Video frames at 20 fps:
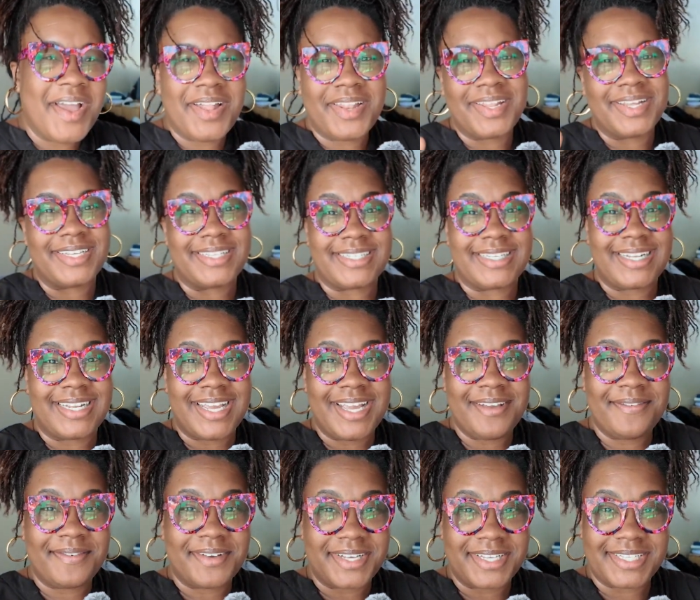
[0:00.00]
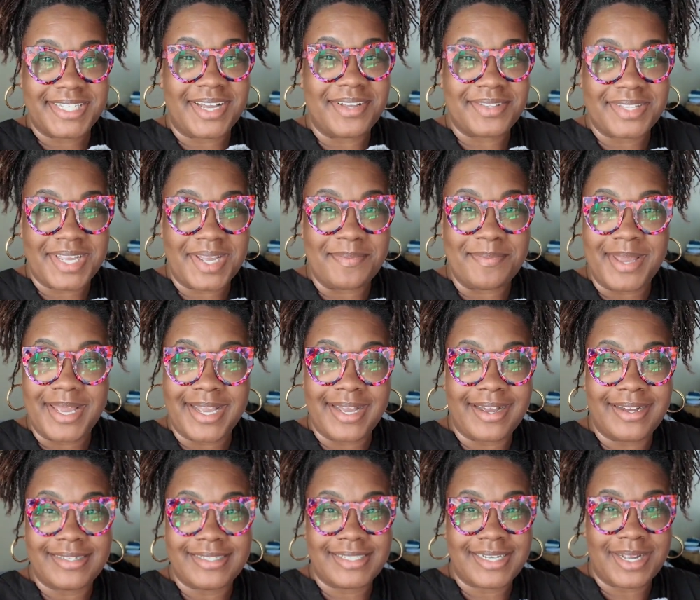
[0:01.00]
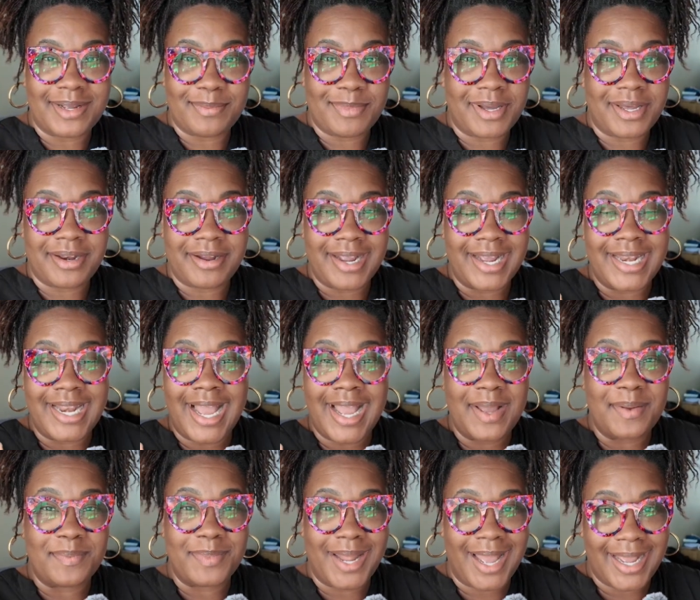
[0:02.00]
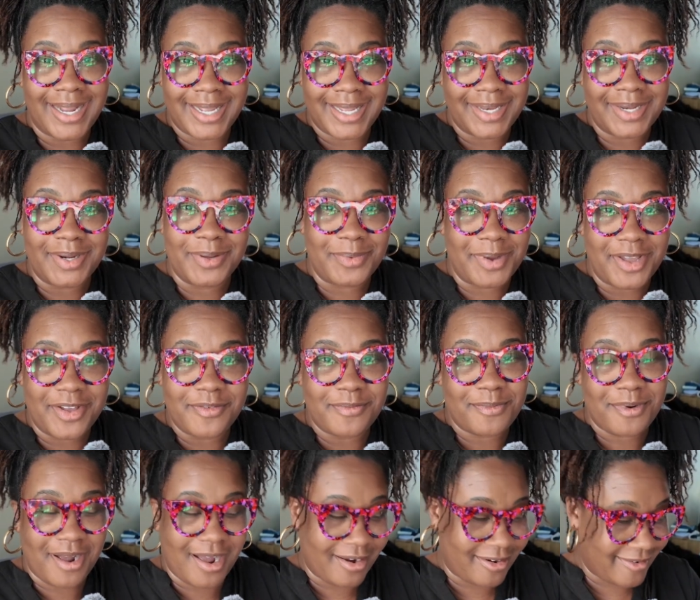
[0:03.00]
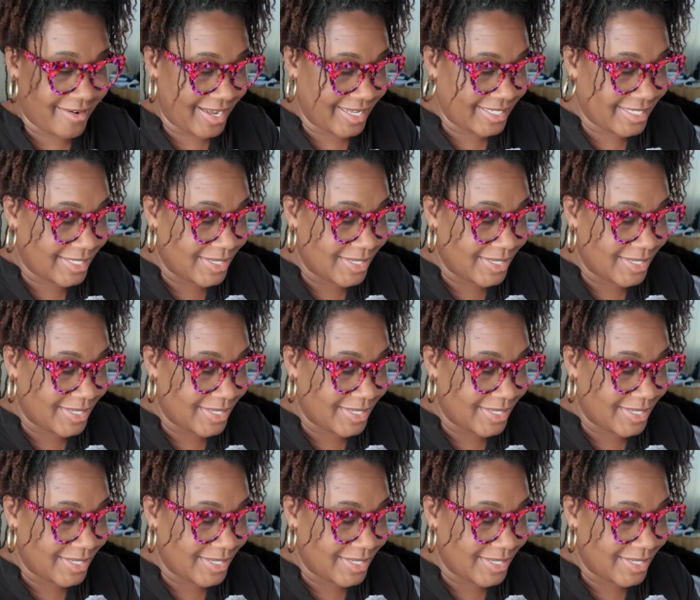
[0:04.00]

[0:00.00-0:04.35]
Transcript: Listen, Eva is out there making her shea butter, and I am not getting in the way of progress.